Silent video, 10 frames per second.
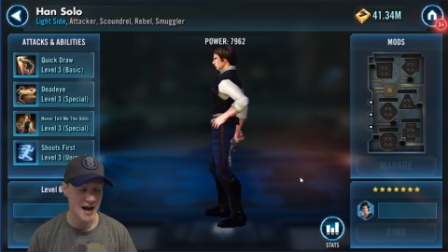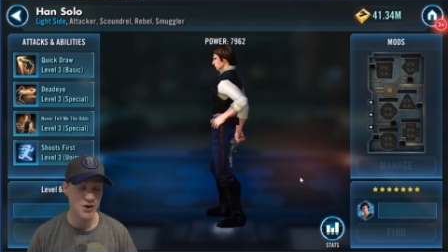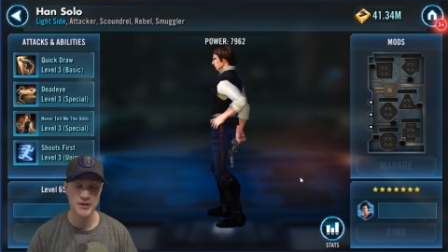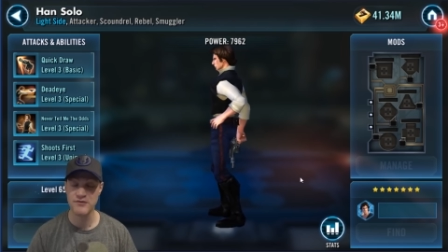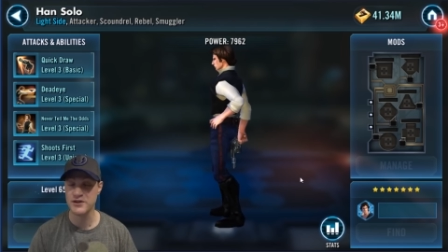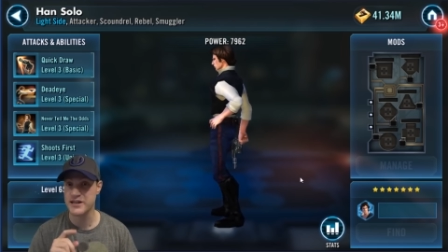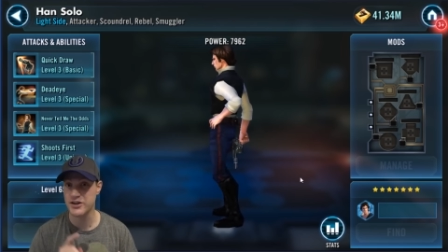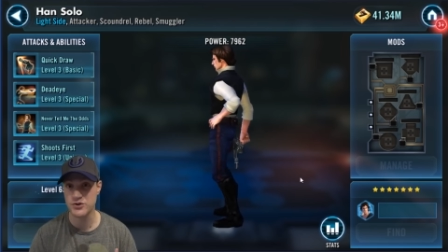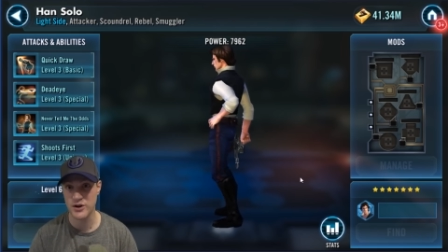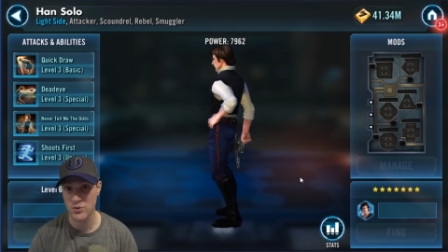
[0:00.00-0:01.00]
Not only for
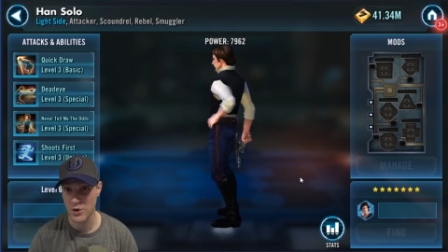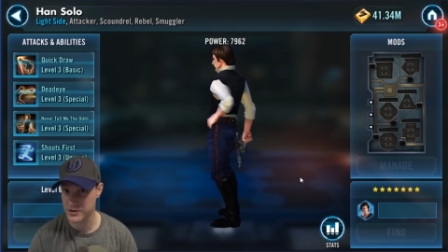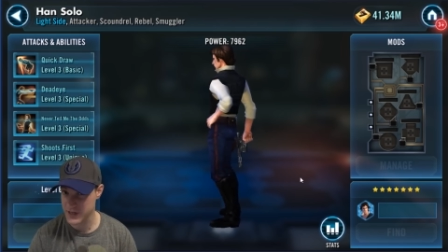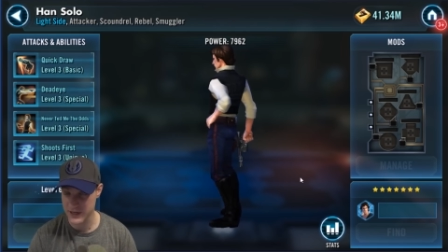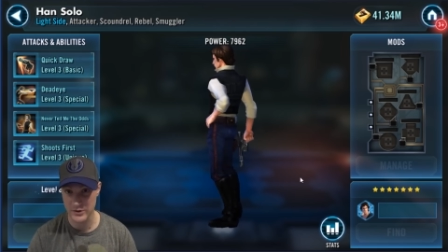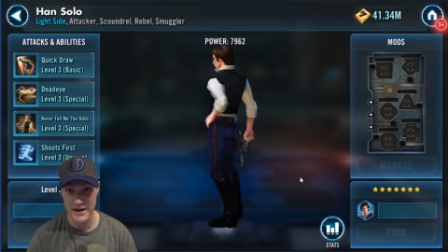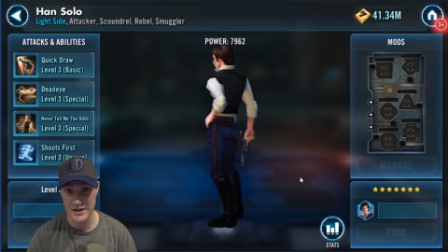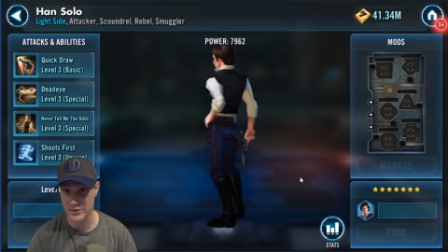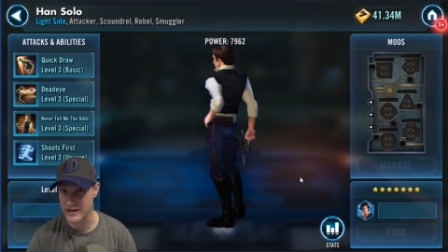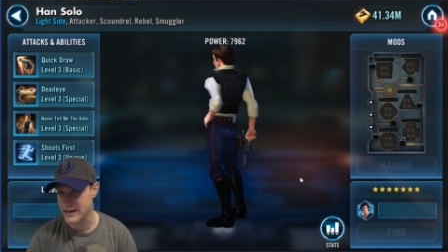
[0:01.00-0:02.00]
territory wars and
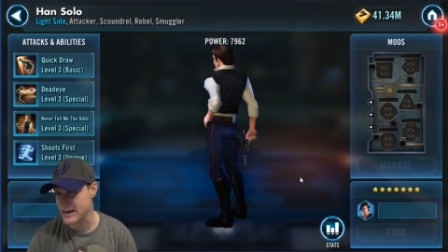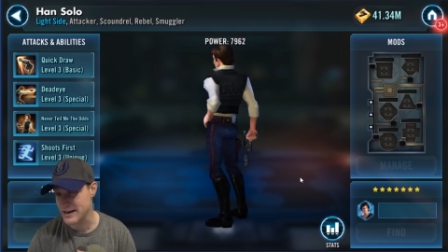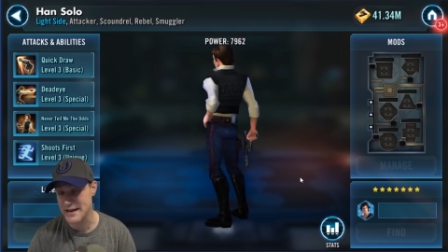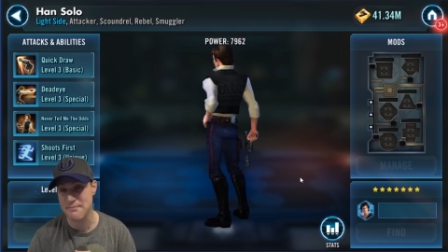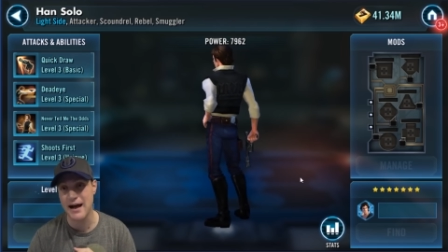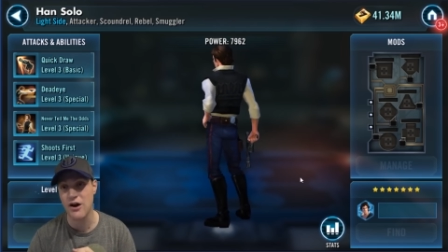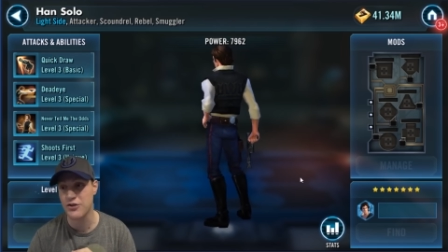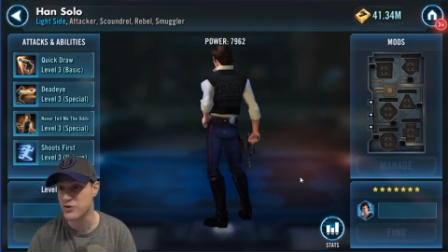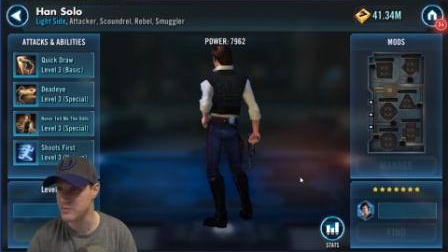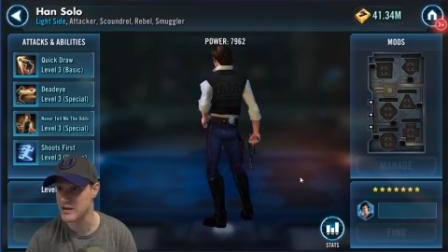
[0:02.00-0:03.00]
Grand Arena can he
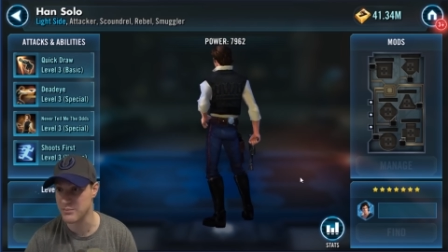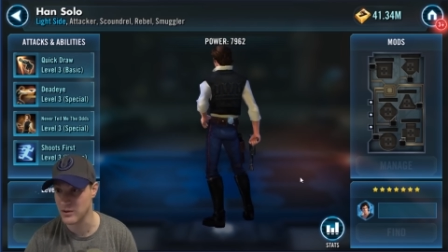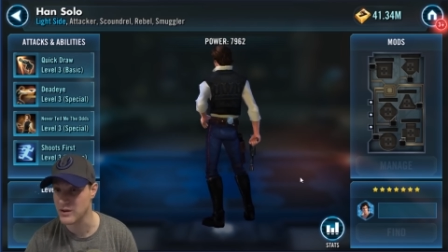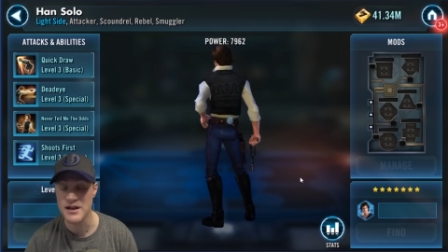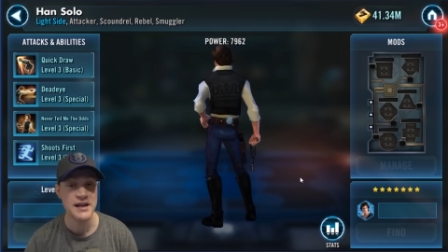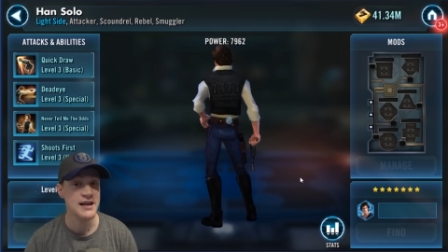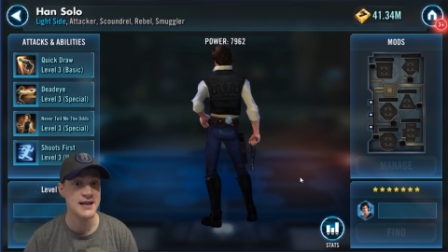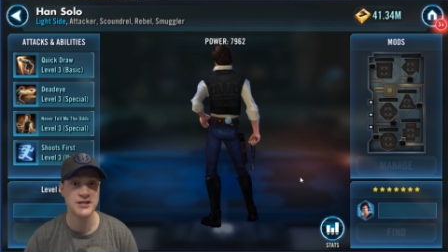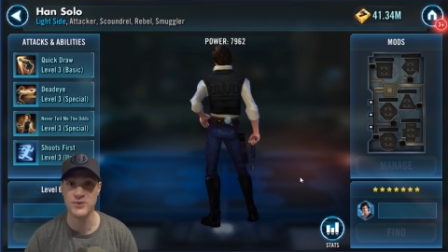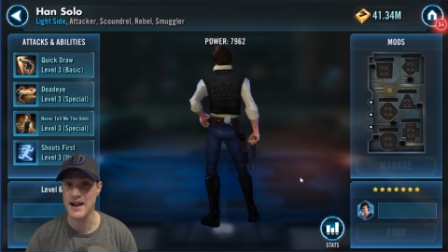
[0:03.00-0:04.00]
pound through people,
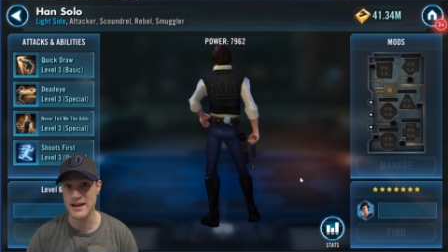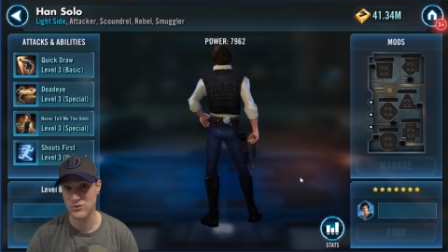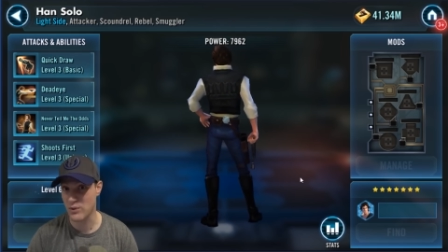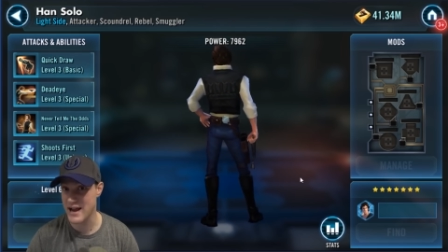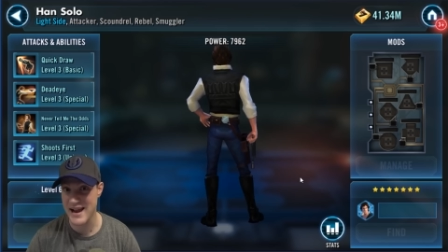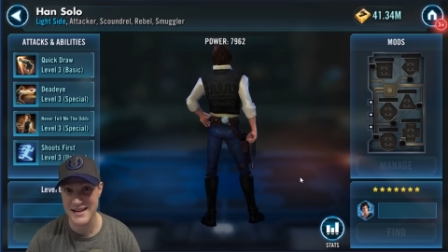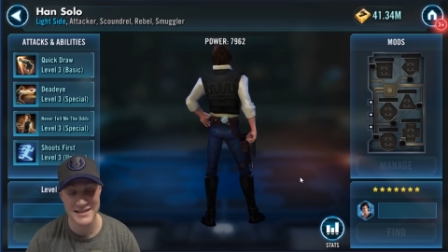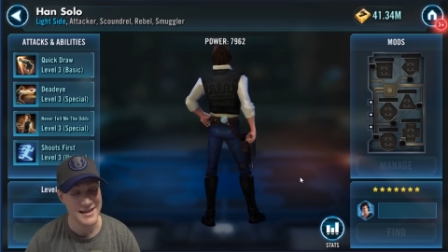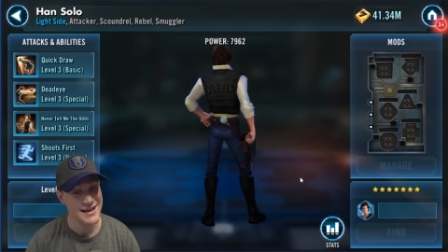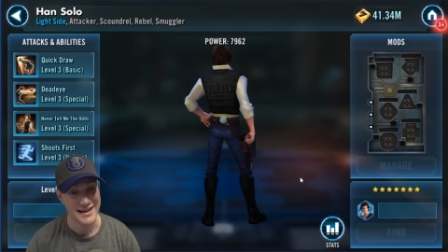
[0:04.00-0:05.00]
he's great in
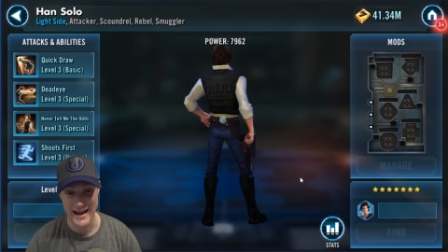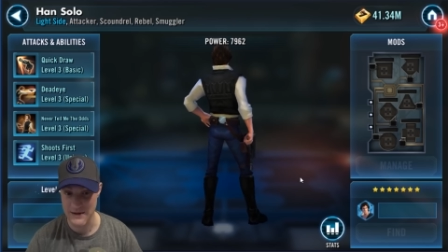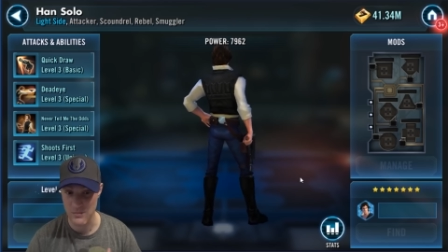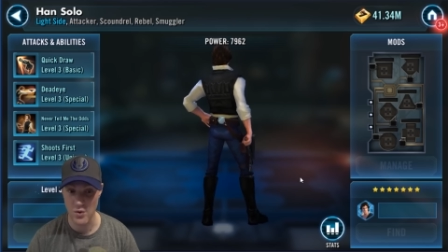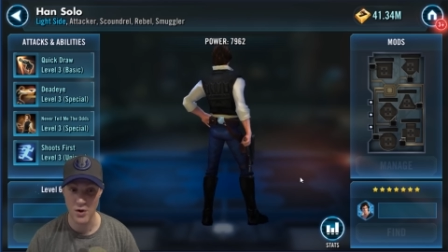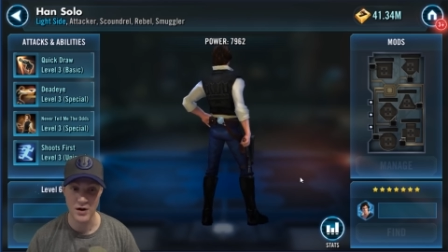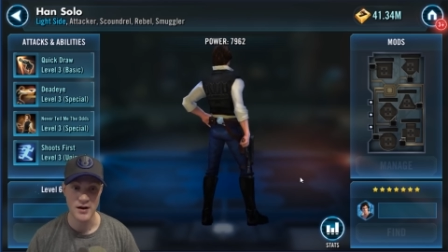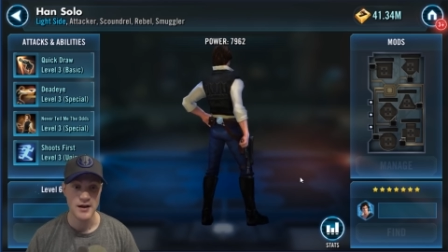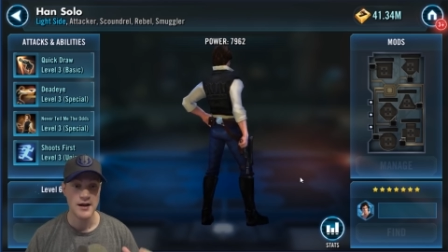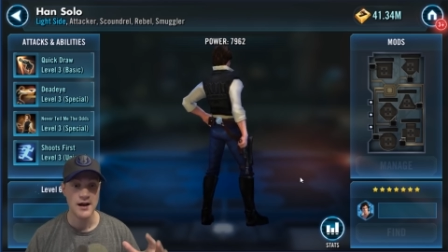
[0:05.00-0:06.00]
raids and more.